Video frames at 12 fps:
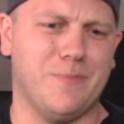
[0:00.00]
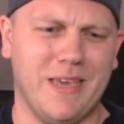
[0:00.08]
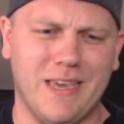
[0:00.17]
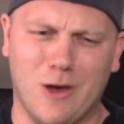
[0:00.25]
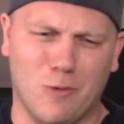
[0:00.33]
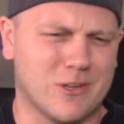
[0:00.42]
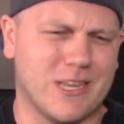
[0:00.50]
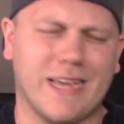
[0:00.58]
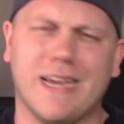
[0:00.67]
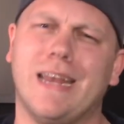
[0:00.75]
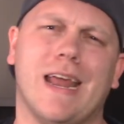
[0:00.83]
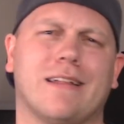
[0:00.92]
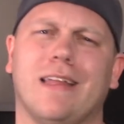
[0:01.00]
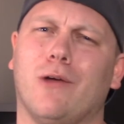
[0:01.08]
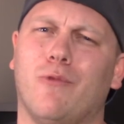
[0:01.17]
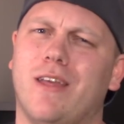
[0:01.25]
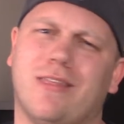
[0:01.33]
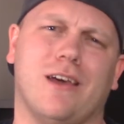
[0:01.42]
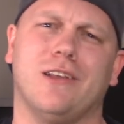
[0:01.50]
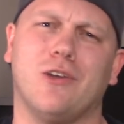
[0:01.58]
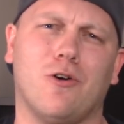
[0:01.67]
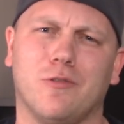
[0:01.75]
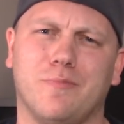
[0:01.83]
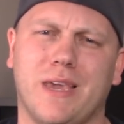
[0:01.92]
to be almost like connecting with
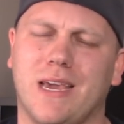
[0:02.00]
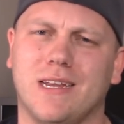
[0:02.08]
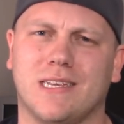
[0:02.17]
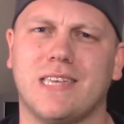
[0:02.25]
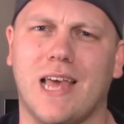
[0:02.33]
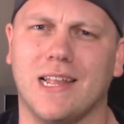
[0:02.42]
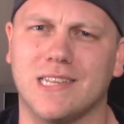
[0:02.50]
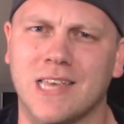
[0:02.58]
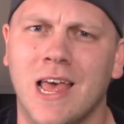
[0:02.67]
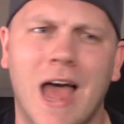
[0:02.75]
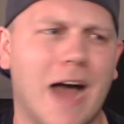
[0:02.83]
adult me in a sense.